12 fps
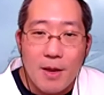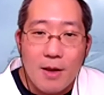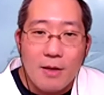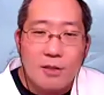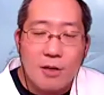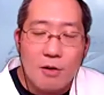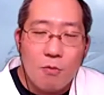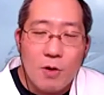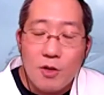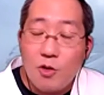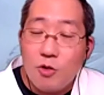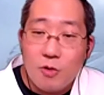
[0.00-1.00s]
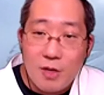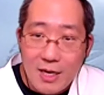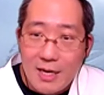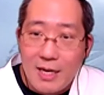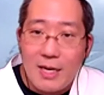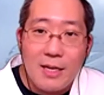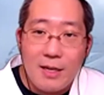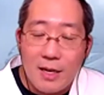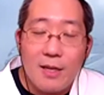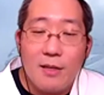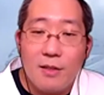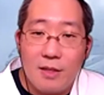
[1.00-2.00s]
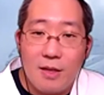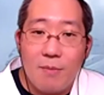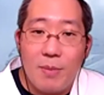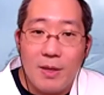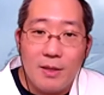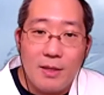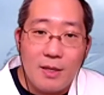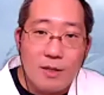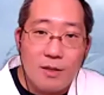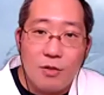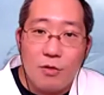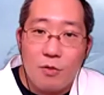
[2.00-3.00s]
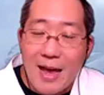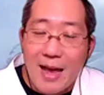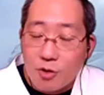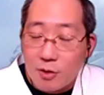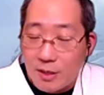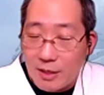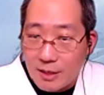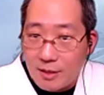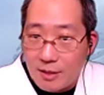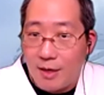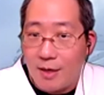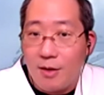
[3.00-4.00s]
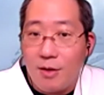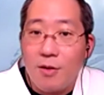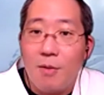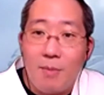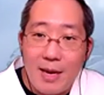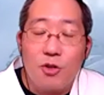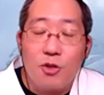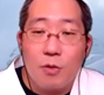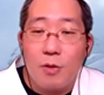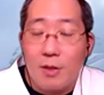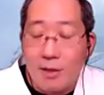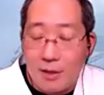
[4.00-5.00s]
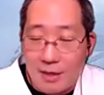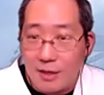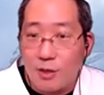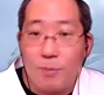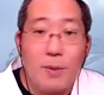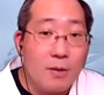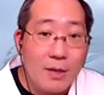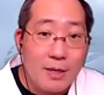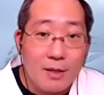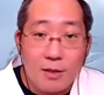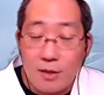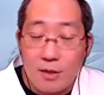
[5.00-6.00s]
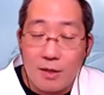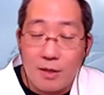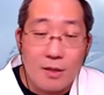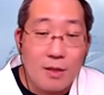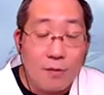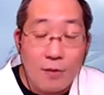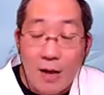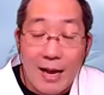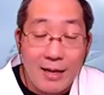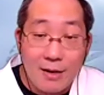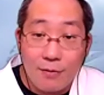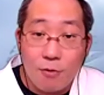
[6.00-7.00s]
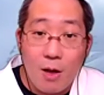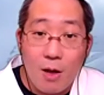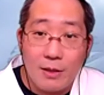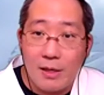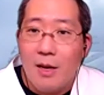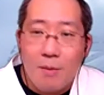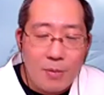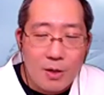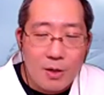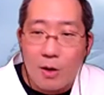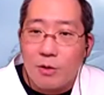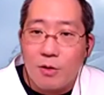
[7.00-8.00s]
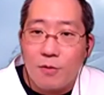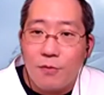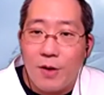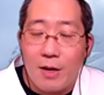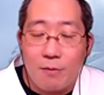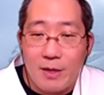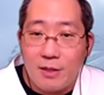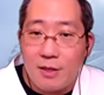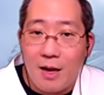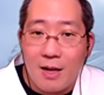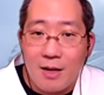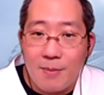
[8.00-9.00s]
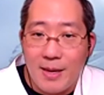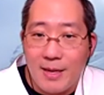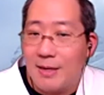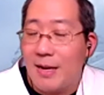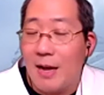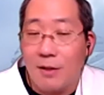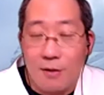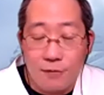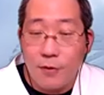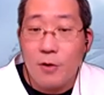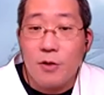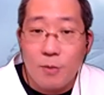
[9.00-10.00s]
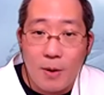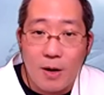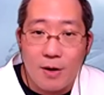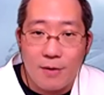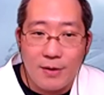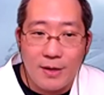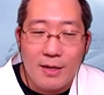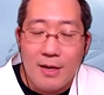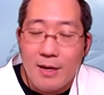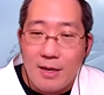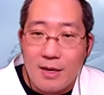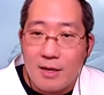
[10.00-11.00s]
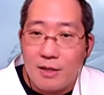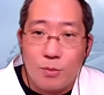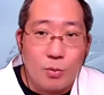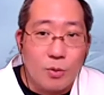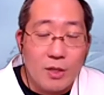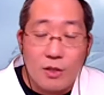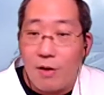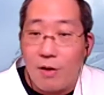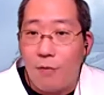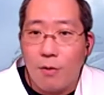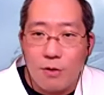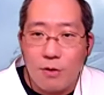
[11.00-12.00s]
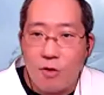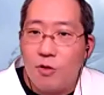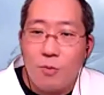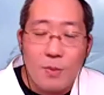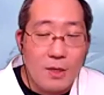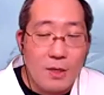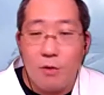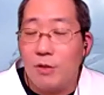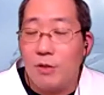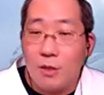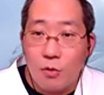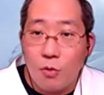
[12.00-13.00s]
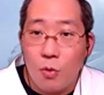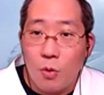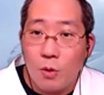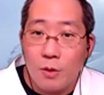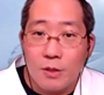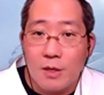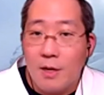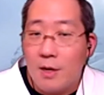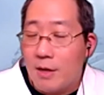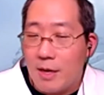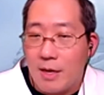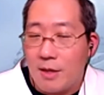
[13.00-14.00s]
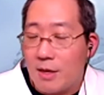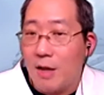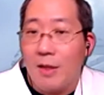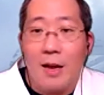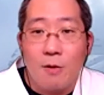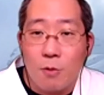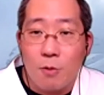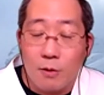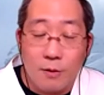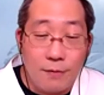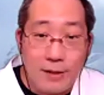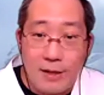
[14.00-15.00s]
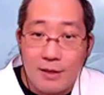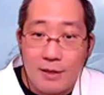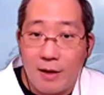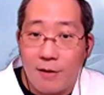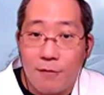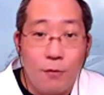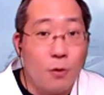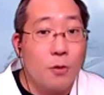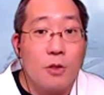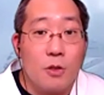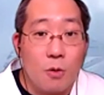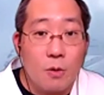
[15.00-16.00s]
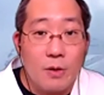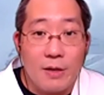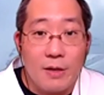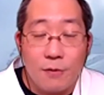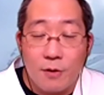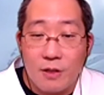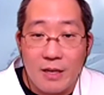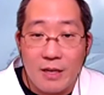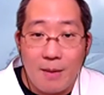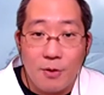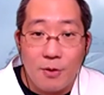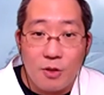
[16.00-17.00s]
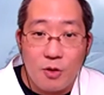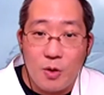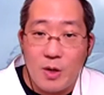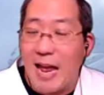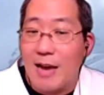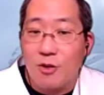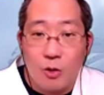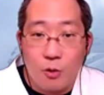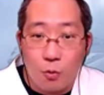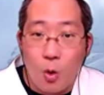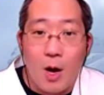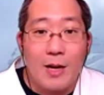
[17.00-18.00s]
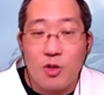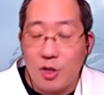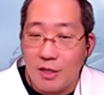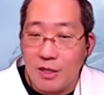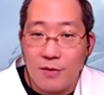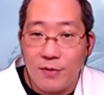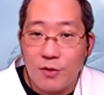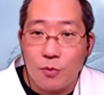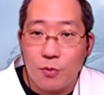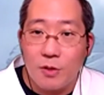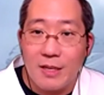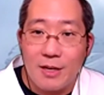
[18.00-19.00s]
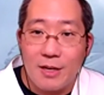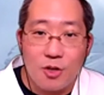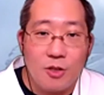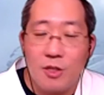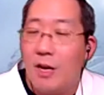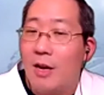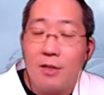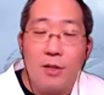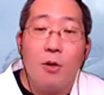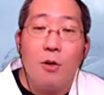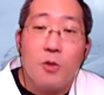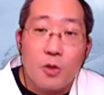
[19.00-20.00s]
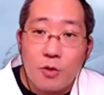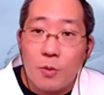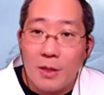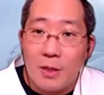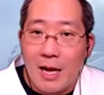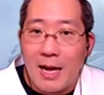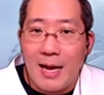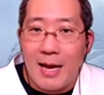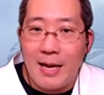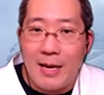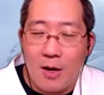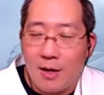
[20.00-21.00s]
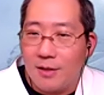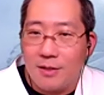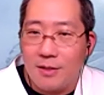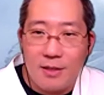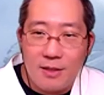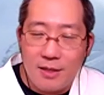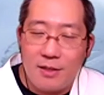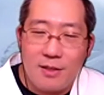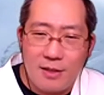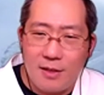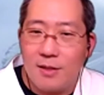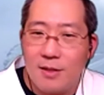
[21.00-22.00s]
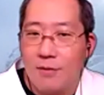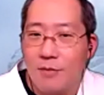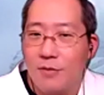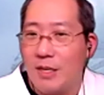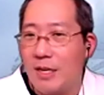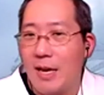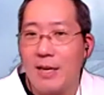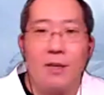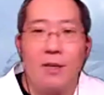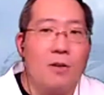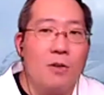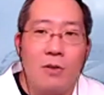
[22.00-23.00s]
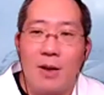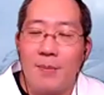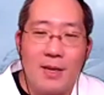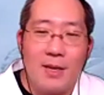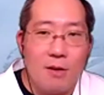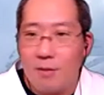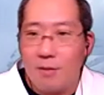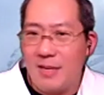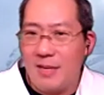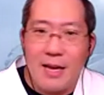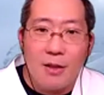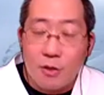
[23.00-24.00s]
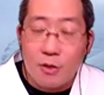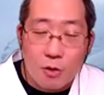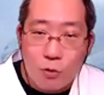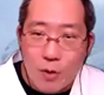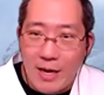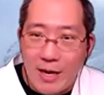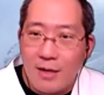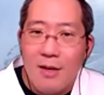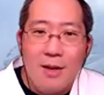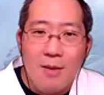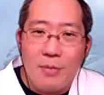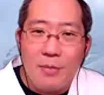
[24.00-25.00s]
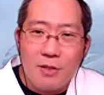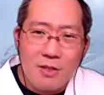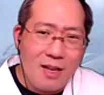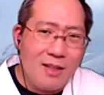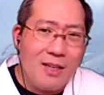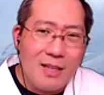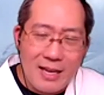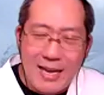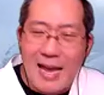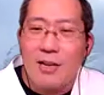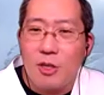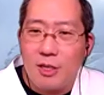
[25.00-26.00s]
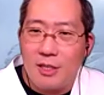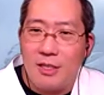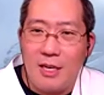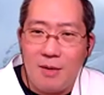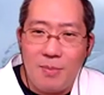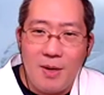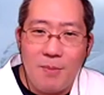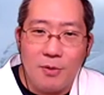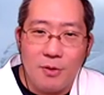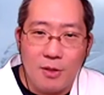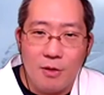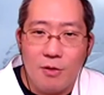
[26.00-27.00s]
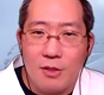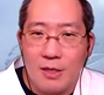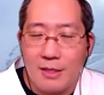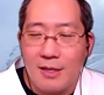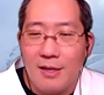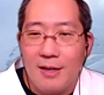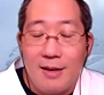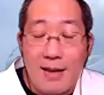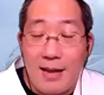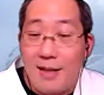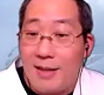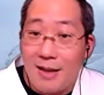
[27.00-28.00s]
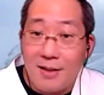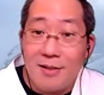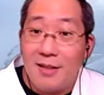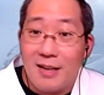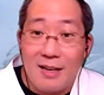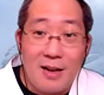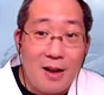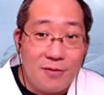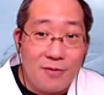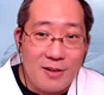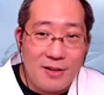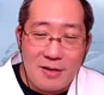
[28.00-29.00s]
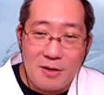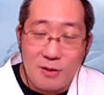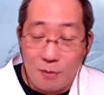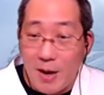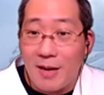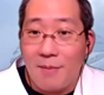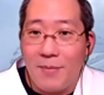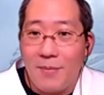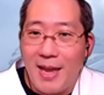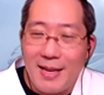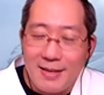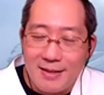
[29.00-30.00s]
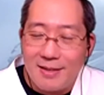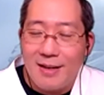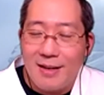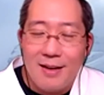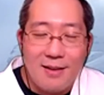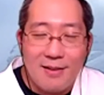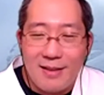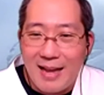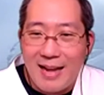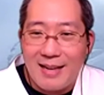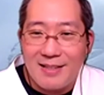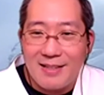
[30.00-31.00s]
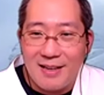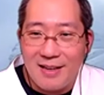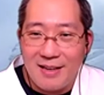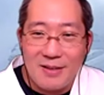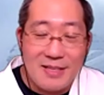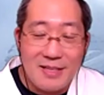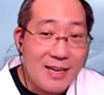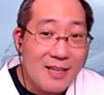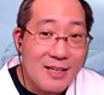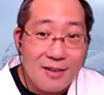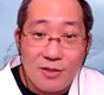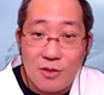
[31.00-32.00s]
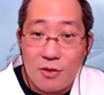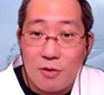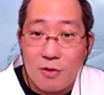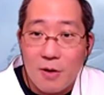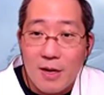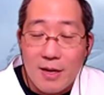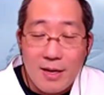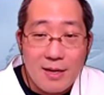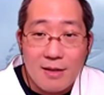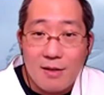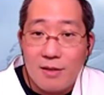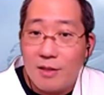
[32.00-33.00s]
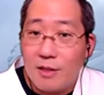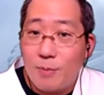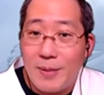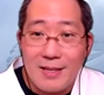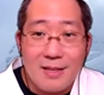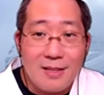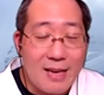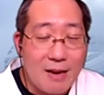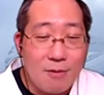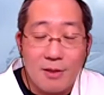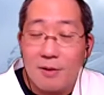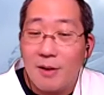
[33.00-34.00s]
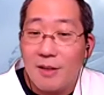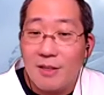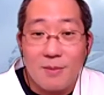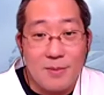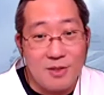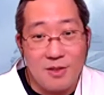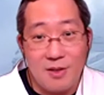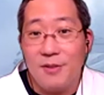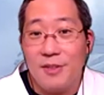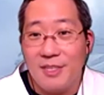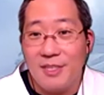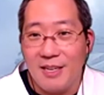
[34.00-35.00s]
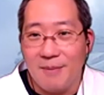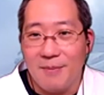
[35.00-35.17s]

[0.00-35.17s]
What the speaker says: So what you need is the ability to actually continue to make sure that the experience is of high enough quality, but also find ways to automate it. Now, the first part of it is pretty straightforward. You should be using tools in the online world of things like Full Story, for example, so you can actually watch individual sessions. Don't just rely on the statistics of DAU, MAU. Yeah, those are great, but there's nothing like actually seeing people use it. And the other thing I often recommend that executives do is to spend a day with their customer service team.